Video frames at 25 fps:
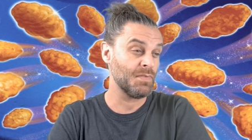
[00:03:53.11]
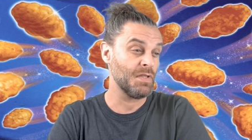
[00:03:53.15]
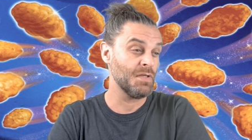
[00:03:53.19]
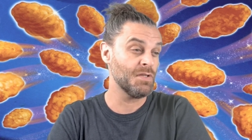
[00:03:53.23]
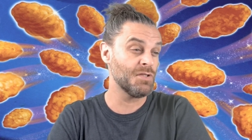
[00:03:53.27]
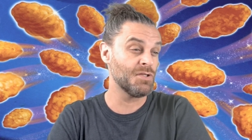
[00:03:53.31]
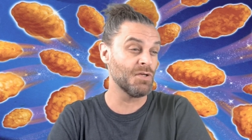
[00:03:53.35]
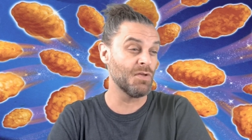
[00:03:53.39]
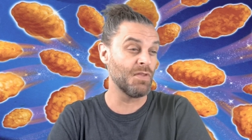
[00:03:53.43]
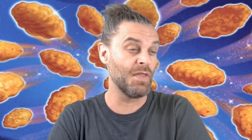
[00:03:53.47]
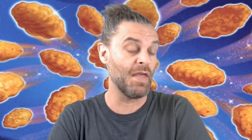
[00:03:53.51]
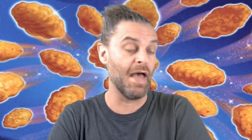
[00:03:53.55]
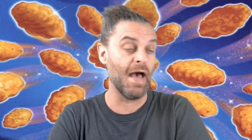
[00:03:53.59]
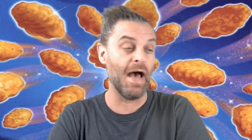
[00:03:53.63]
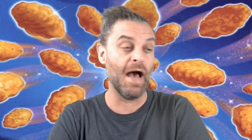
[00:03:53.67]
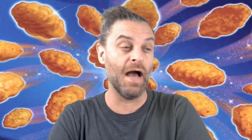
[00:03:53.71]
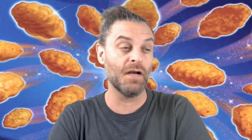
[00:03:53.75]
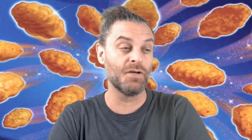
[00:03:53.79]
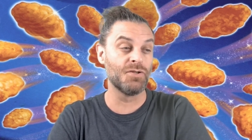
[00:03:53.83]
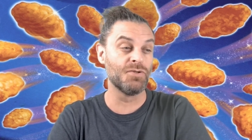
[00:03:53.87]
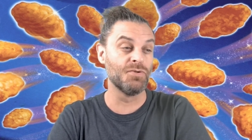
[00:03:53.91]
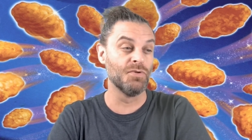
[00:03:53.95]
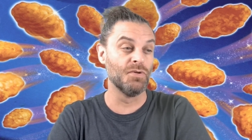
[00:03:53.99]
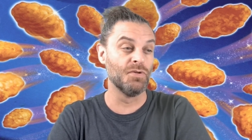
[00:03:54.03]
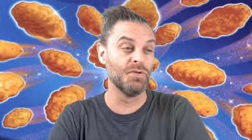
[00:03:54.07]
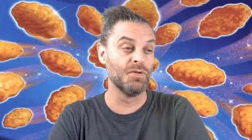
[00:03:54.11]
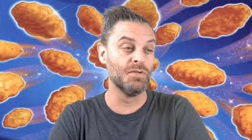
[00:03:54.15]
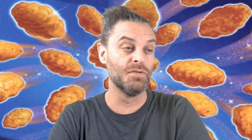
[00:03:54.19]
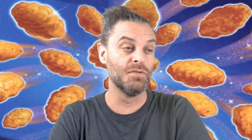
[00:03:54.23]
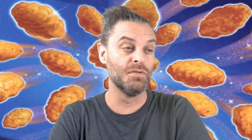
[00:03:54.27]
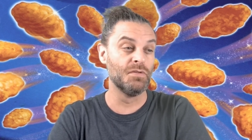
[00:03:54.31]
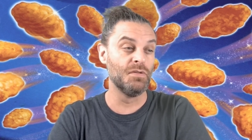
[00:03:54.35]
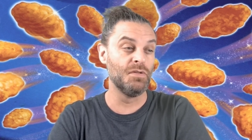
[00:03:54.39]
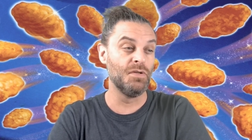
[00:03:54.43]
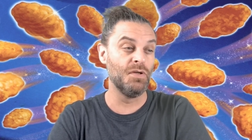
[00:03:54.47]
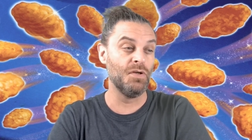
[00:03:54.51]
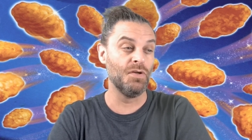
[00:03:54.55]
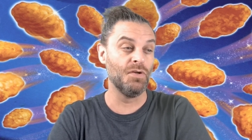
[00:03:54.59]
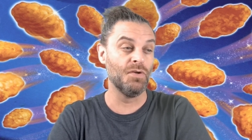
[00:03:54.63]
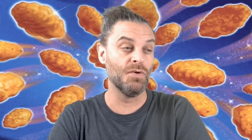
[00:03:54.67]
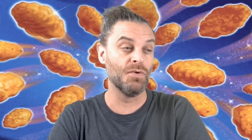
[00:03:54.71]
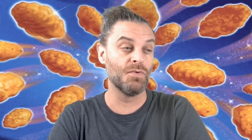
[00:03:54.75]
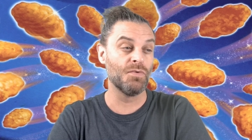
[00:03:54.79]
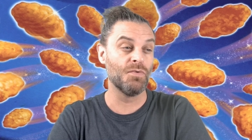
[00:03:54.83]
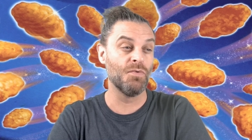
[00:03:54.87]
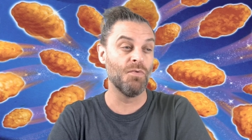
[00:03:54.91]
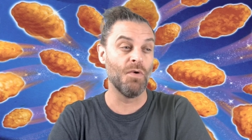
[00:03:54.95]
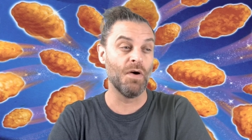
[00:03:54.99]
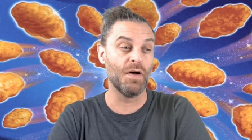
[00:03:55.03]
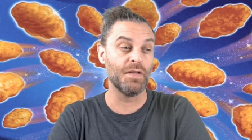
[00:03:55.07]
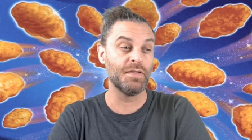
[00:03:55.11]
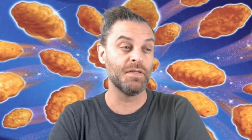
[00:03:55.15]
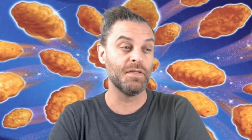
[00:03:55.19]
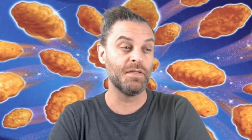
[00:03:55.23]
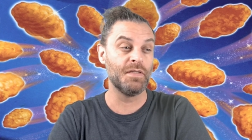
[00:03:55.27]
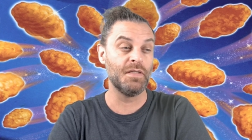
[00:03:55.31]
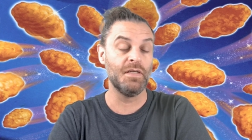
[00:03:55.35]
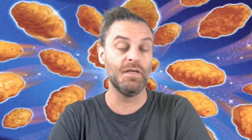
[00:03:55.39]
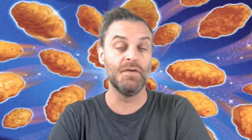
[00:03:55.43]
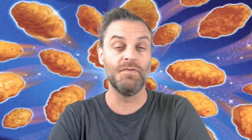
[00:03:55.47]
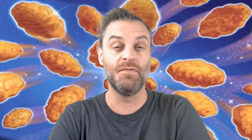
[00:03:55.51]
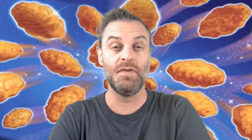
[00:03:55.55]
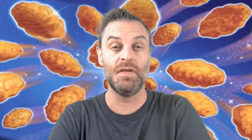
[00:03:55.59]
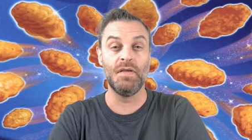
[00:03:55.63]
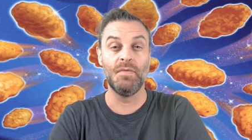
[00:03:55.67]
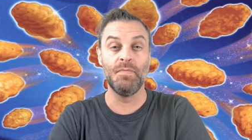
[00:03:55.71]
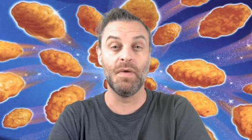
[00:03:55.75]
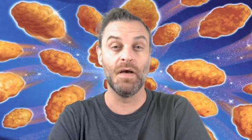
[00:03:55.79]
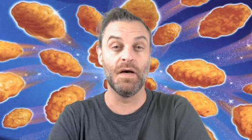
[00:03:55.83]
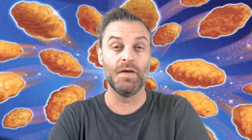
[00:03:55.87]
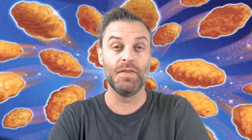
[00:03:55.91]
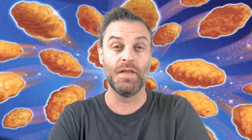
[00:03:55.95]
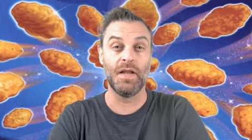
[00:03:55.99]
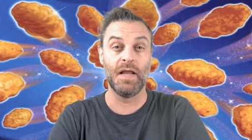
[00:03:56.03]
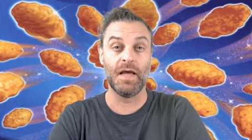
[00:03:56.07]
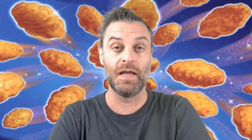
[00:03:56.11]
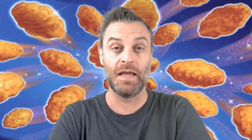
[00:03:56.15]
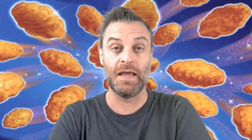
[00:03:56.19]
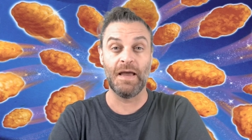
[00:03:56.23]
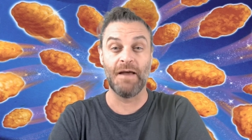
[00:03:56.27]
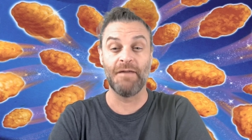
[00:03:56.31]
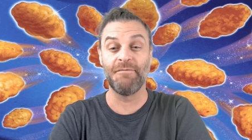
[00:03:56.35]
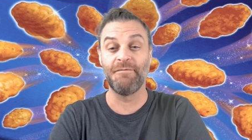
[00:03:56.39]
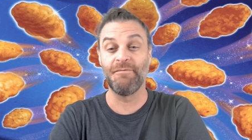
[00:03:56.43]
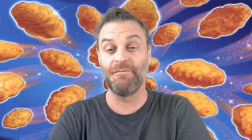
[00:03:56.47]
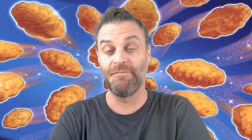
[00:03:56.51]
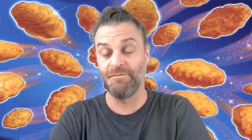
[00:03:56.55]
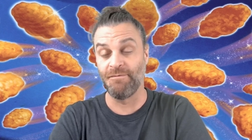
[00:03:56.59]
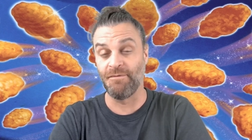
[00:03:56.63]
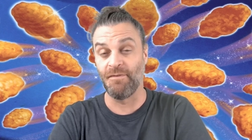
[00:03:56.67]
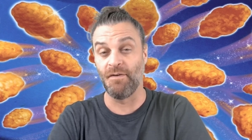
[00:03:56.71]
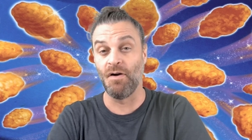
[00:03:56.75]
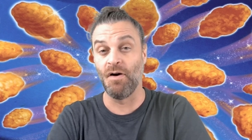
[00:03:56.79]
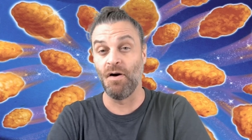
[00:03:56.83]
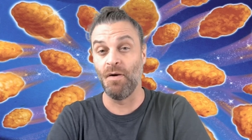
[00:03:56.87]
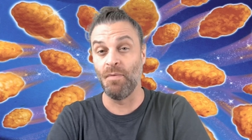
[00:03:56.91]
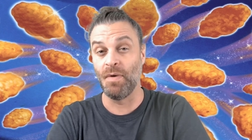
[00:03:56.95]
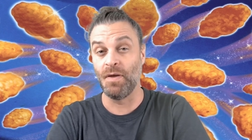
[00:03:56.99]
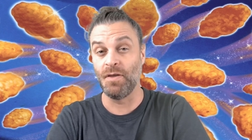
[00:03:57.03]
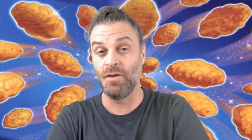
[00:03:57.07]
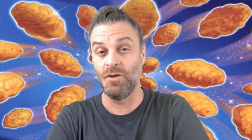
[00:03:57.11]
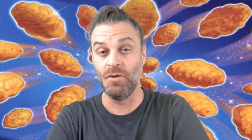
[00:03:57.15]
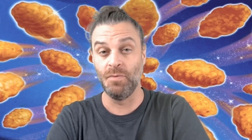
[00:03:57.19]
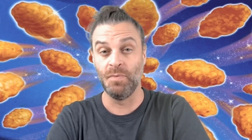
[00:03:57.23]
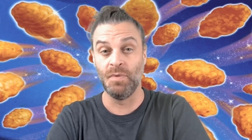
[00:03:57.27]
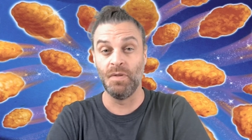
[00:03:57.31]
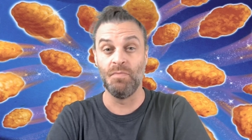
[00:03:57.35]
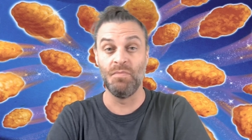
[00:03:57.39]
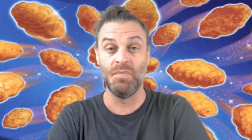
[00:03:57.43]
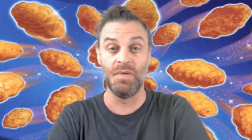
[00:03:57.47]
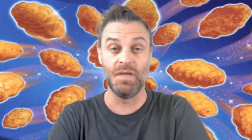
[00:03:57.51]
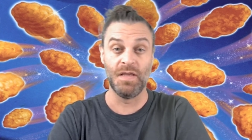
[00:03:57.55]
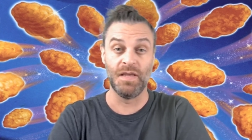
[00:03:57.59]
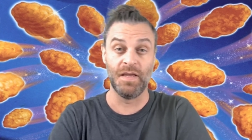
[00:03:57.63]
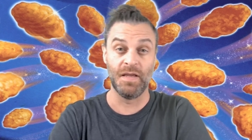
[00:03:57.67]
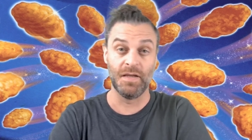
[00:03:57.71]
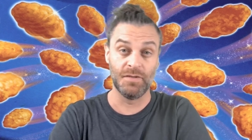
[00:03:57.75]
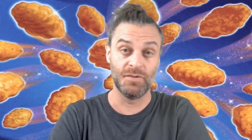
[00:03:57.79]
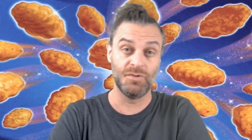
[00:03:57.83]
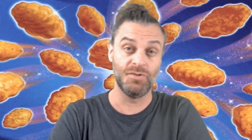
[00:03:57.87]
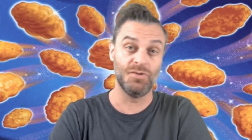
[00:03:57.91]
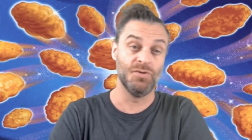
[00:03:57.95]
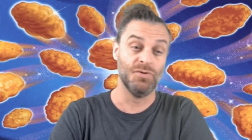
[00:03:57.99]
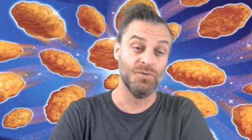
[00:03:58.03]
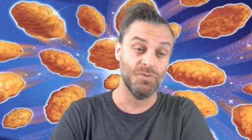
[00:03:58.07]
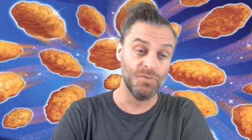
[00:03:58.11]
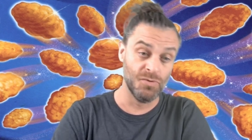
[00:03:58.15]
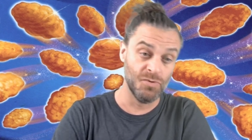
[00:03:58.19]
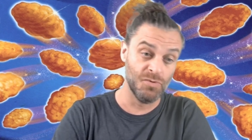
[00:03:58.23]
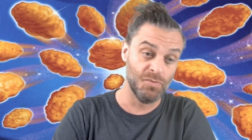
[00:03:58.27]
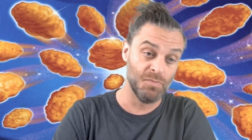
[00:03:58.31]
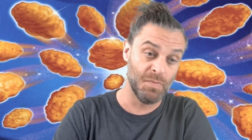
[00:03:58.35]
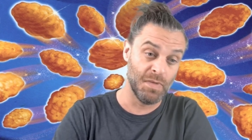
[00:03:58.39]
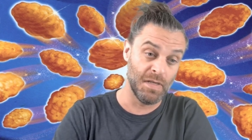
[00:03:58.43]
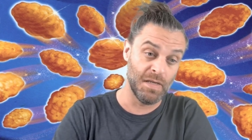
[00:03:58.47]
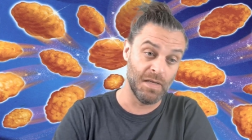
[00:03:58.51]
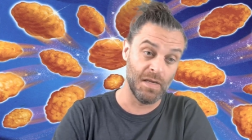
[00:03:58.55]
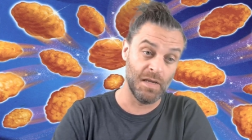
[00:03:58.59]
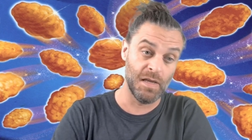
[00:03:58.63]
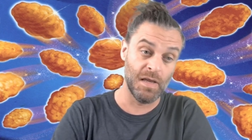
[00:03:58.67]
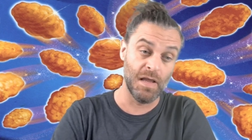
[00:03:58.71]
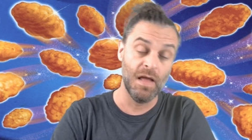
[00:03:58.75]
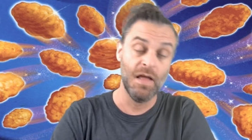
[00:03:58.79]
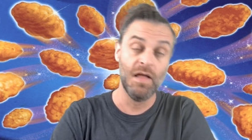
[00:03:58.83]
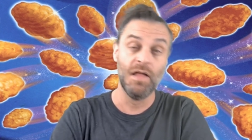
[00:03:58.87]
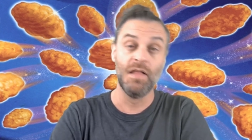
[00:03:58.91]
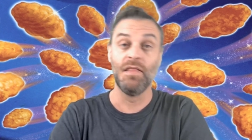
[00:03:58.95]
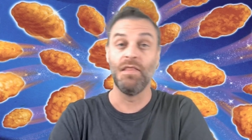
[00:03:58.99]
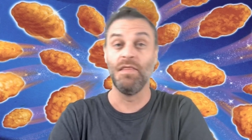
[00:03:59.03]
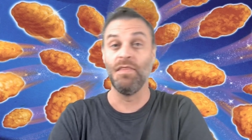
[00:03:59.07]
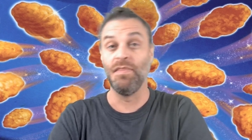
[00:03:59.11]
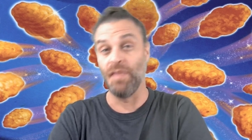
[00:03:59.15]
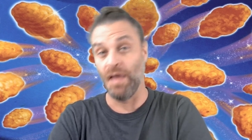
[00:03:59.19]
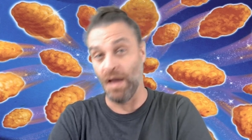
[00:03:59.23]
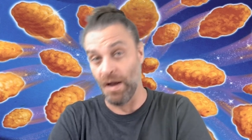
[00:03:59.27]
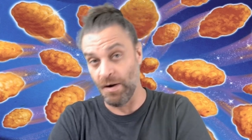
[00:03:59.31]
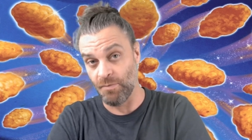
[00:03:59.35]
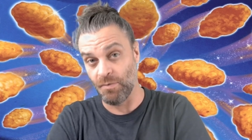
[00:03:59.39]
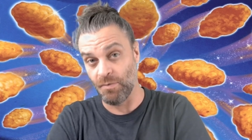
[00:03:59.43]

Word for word: So the actual, you know, quantity of email that I get from a human being to me that